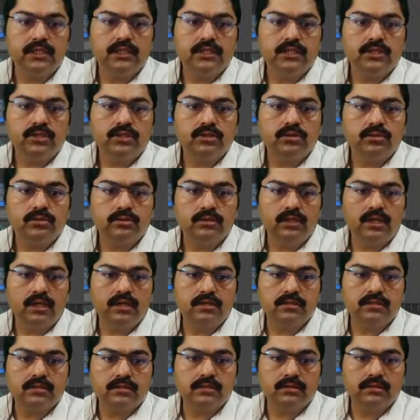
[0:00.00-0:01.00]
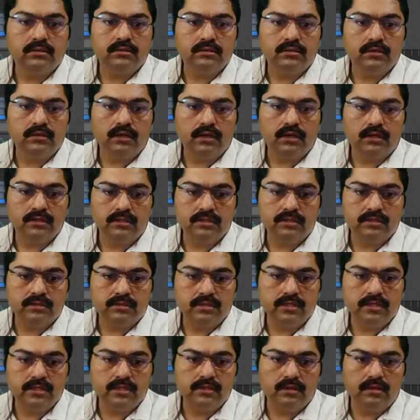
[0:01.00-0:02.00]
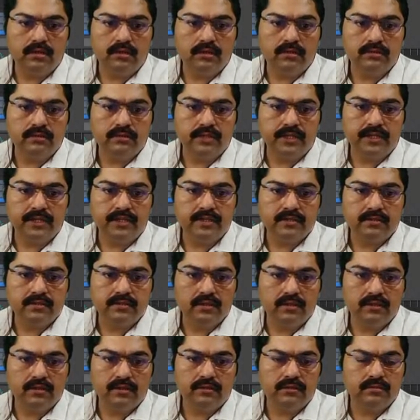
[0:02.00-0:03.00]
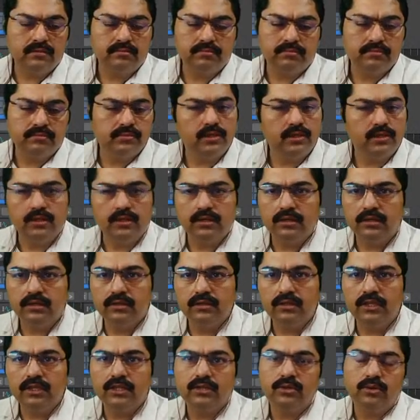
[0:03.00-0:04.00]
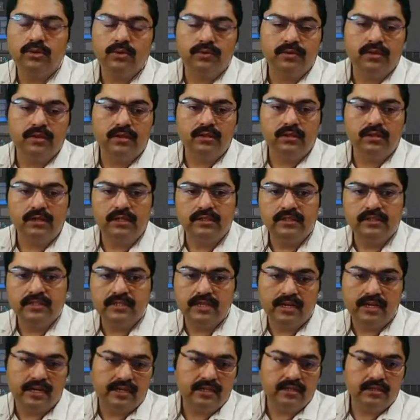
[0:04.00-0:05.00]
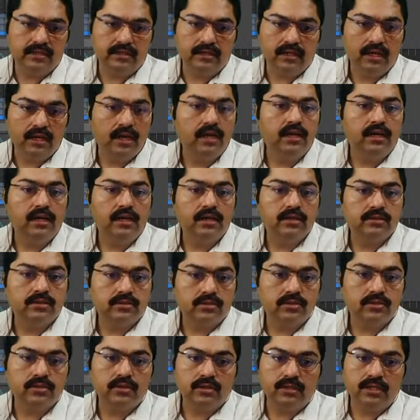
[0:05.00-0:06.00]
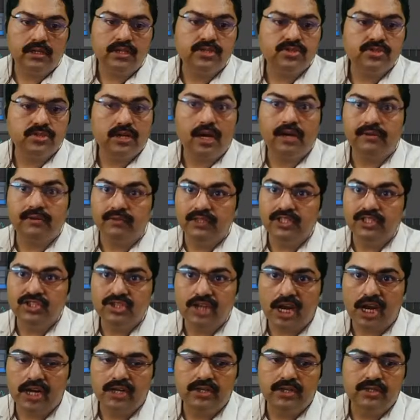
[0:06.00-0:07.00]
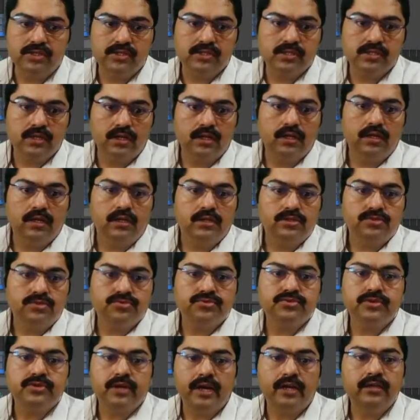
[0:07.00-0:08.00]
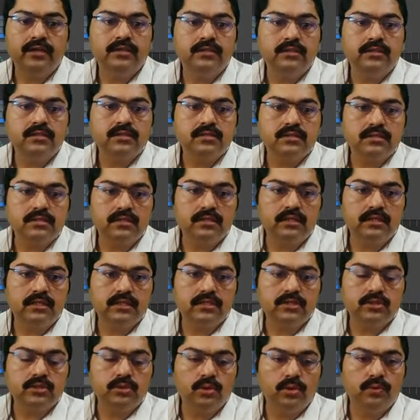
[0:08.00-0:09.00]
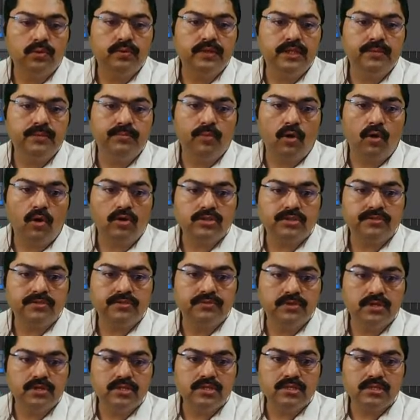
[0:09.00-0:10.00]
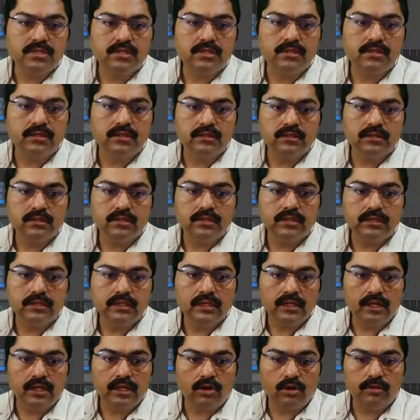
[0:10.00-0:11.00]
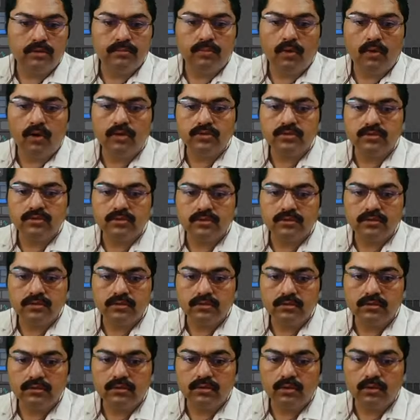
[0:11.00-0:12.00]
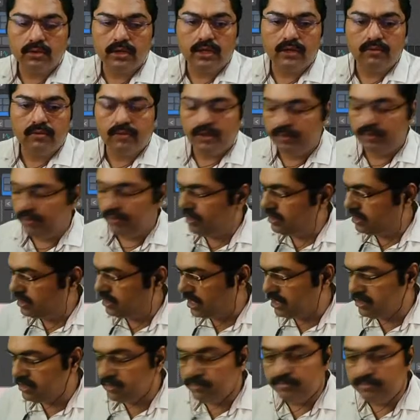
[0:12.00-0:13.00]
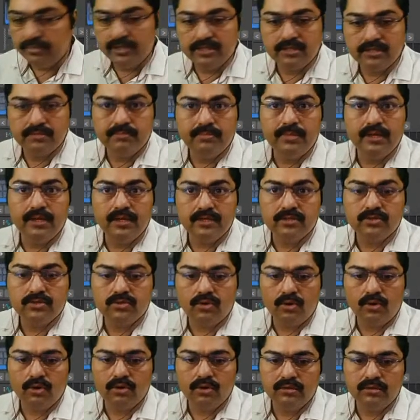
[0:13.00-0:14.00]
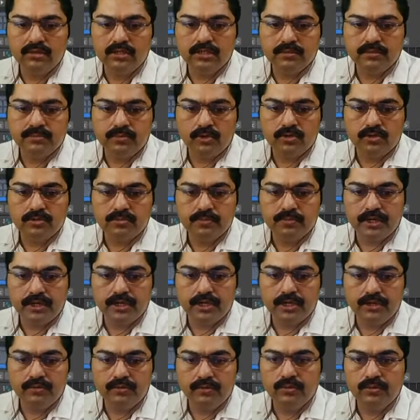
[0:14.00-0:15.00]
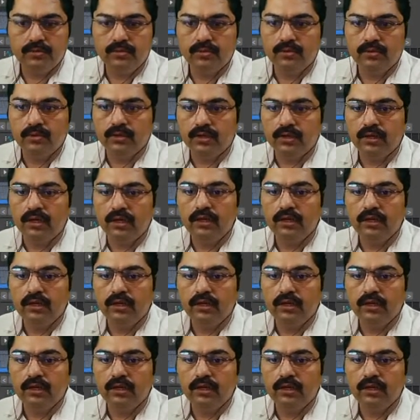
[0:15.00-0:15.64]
So there is other settings here. You can go with this later. So let's start with the standards. Standards, just go with the box first. Click on box. Okay, 1 minute. I will press space on this perspective. Okay.